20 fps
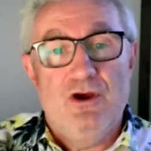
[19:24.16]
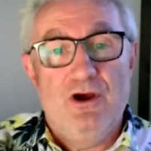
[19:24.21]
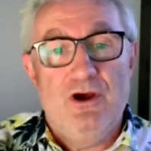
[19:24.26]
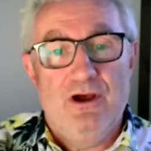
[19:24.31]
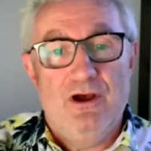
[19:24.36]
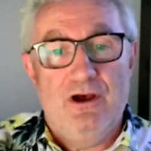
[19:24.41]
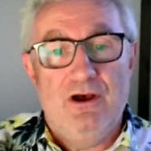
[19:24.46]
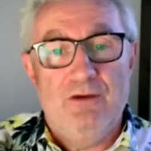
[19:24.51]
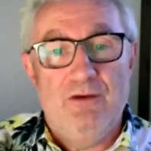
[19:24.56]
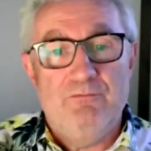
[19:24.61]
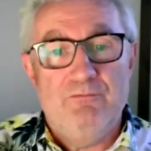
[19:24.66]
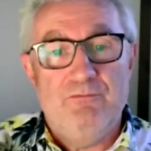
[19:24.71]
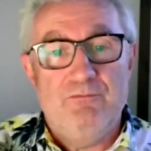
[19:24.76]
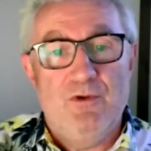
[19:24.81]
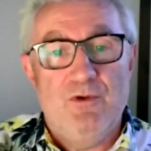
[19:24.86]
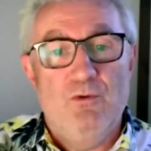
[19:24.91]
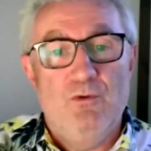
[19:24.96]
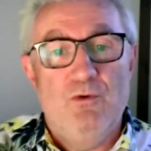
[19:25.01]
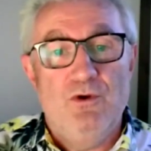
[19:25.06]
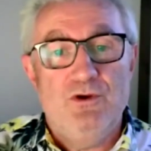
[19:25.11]
um,
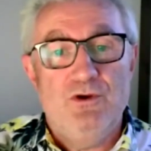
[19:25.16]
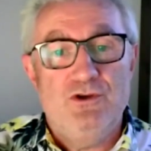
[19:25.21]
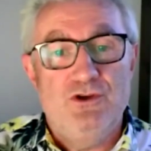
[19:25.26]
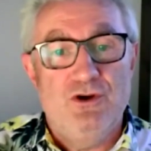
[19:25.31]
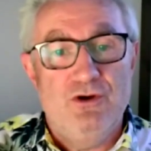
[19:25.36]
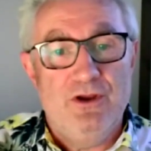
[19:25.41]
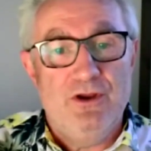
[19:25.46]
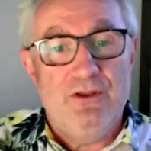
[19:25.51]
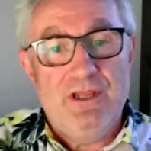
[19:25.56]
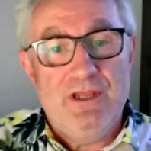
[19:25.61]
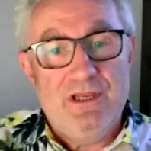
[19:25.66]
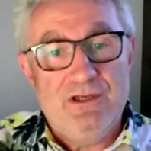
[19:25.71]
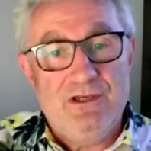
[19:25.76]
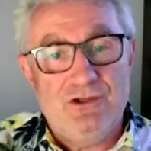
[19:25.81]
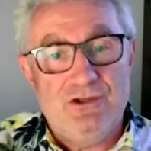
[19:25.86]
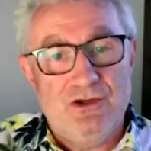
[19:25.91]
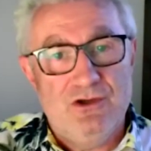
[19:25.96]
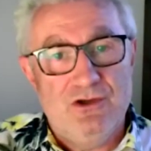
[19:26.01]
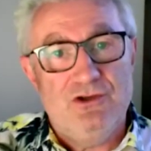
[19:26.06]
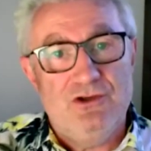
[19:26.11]
during the
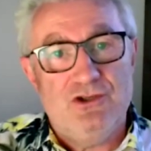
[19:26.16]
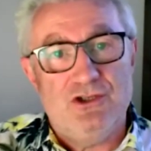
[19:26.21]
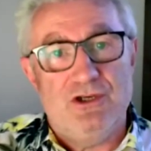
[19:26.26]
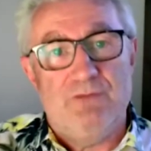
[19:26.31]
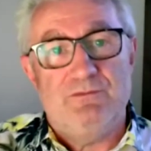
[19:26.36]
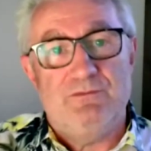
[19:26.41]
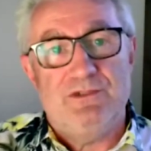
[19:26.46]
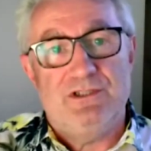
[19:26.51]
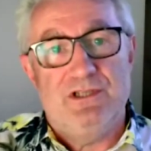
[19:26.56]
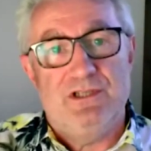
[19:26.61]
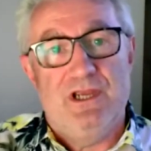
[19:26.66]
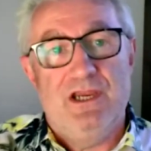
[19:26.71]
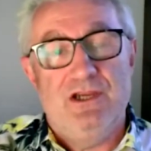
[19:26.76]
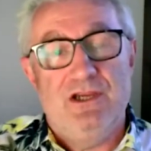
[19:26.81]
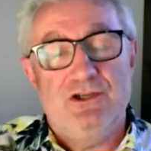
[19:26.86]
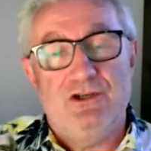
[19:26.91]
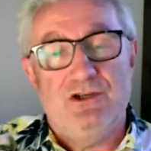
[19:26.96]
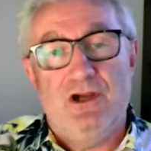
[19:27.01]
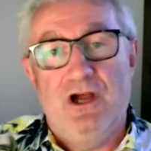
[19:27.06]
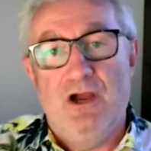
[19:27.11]
internship
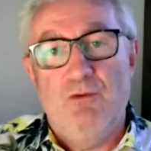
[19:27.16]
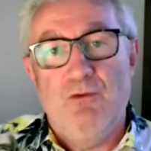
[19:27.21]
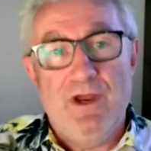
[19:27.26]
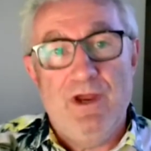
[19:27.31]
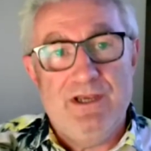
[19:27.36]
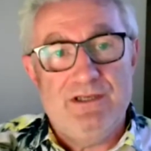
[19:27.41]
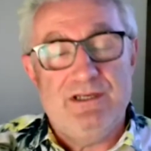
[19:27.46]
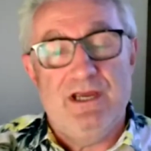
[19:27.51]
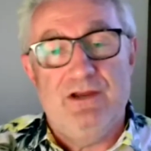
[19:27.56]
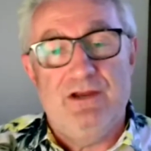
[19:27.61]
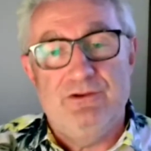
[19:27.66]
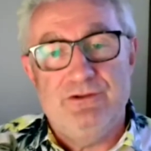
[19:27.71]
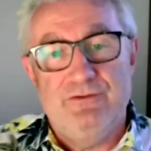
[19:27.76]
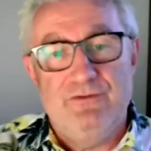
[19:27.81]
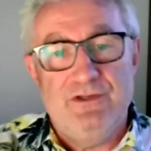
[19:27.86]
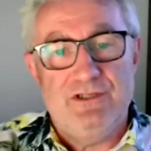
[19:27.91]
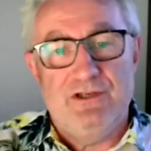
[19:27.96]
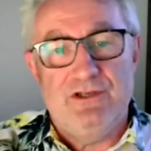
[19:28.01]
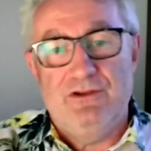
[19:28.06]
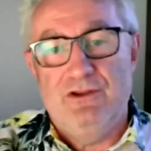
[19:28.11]
stage, I went down to
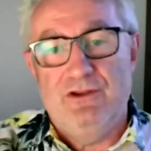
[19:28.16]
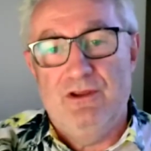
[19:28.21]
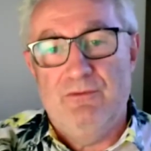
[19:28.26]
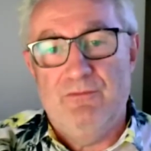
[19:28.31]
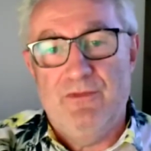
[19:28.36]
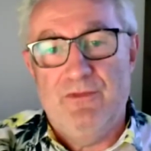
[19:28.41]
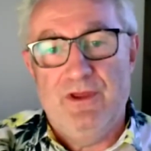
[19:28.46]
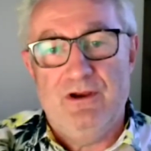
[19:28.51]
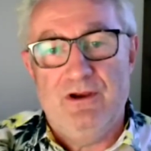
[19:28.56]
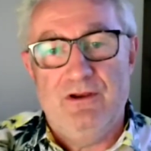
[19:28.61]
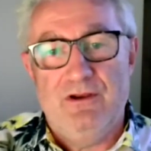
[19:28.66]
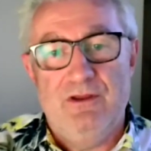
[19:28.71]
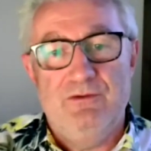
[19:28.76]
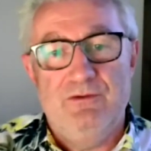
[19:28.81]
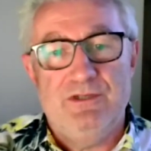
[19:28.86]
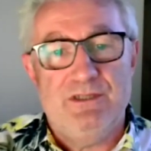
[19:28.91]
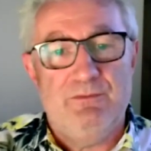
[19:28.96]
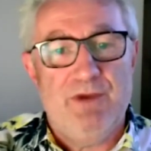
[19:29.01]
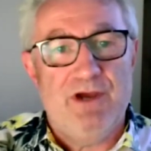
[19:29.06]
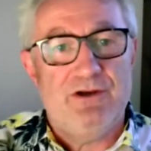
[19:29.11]
visit them. There, it
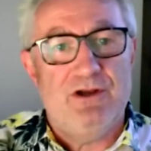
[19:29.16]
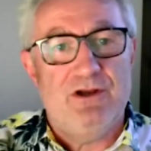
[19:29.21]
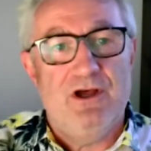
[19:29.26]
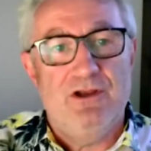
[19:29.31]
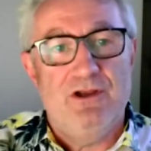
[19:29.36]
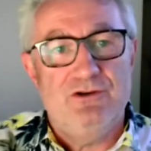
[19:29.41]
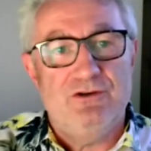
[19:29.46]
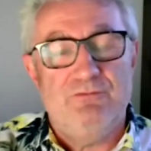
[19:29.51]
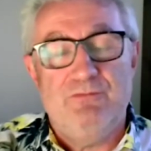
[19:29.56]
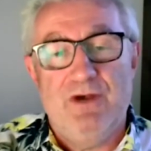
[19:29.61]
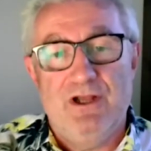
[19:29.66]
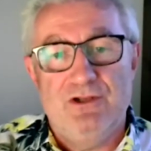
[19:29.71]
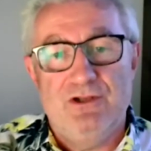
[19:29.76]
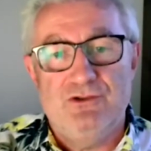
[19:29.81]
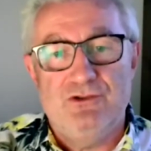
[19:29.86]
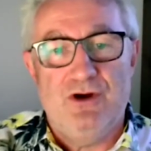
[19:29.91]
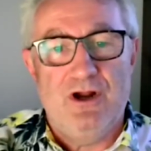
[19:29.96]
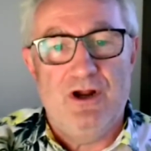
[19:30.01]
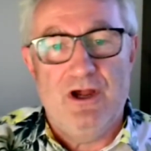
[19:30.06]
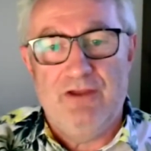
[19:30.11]
was about 100-mile
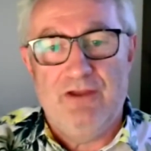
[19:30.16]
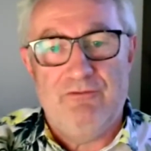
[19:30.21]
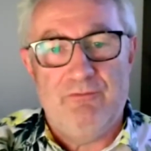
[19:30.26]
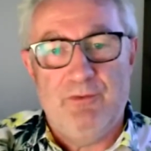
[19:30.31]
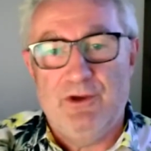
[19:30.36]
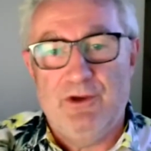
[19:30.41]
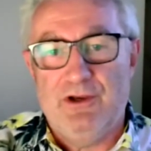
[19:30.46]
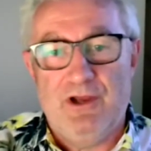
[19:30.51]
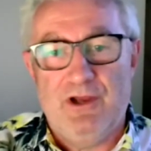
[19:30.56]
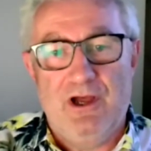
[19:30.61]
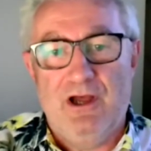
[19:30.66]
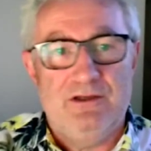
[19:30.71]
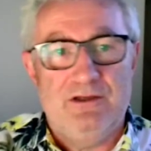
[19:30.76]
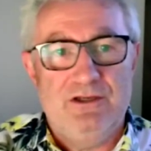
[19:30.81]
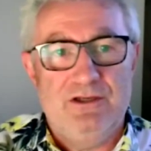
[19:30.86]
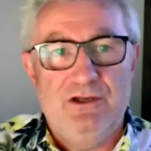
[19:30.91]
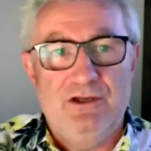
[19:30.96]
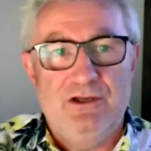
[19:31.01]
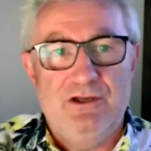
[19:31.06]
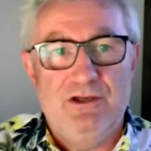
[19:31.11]
drive, but
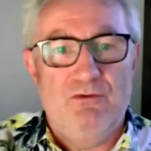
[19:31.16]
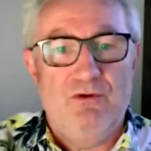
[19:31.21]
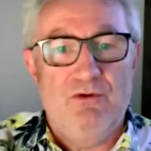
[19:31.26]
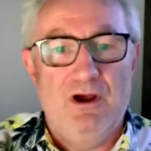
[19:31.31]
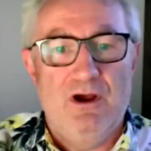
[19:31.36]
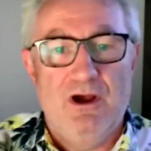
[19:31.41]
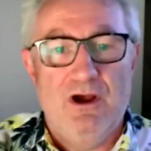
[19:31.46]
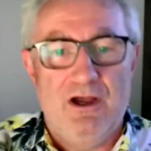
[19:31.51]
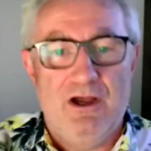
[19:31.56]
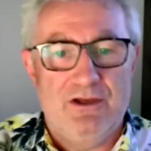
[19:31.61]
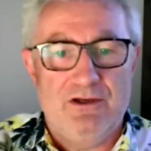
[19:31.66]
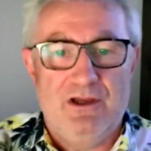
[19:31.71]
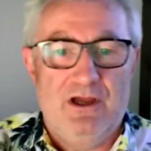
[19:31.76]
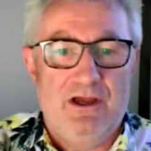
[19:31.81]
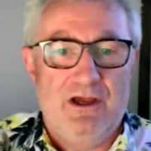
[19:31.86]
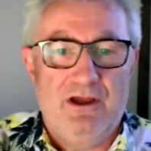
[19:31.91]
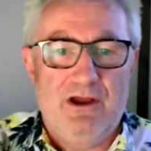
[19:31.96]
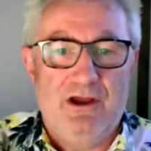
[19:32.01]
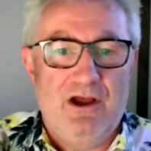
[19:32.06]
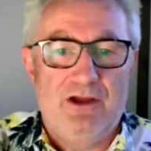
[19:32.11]
you know,
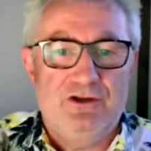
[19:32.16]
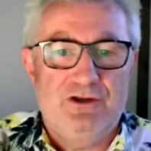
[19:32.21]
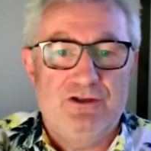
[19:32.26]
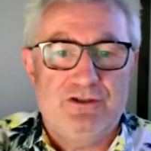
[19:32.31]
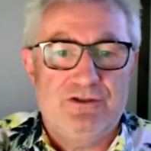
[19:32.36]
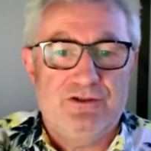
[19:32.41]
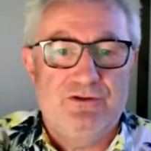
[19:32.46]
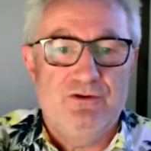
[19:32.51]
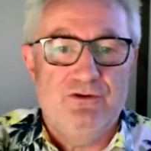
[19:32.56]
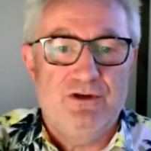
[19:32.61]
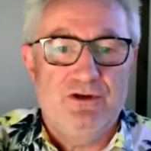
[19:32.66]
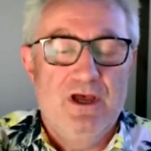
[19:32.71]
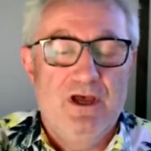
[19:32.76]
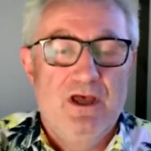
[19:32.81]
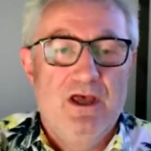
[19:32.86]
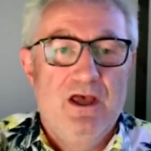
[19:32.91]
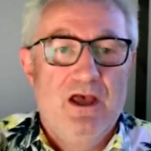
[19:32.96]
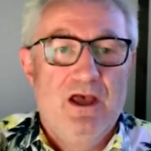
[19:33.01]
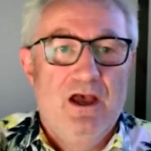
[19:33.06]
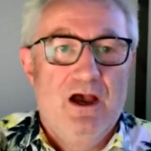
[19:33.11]
I just thought
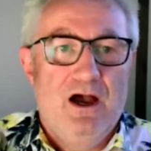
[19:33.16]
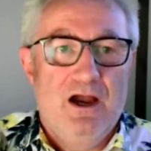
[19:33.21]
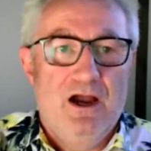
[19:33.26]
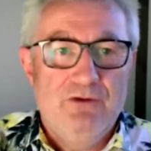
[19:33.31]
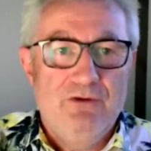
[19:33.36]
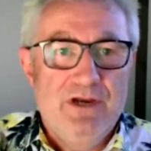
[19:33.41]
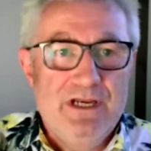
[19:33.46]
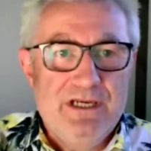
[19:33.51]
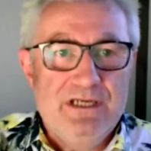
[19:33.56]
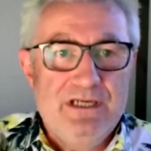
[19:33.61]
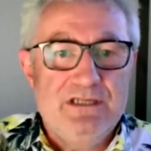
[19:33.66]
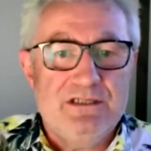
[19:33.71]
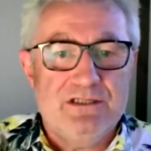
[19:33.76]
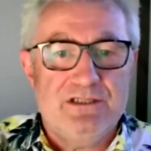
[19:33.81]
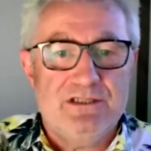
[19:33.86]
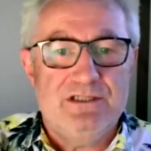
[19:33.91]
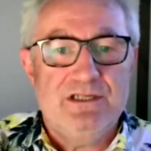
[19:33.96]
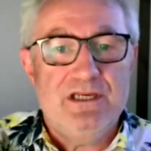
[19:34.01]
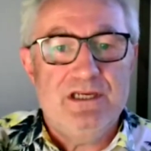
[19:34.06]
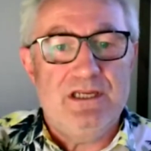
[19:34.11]
I really need to
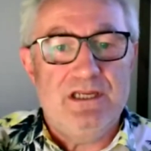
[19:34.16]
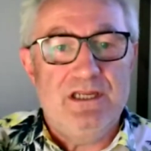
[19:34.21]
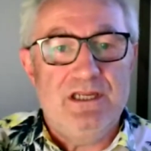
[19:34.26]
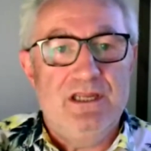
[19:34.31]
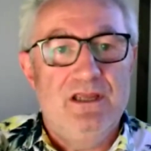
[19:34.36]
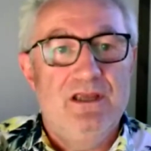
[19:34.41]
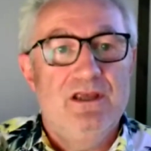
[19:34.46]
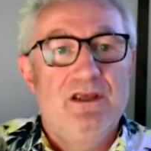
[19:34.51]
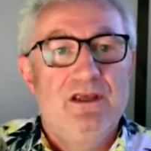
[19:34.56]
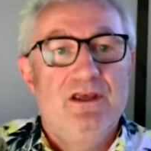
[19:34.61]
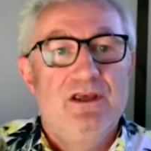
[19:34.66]
see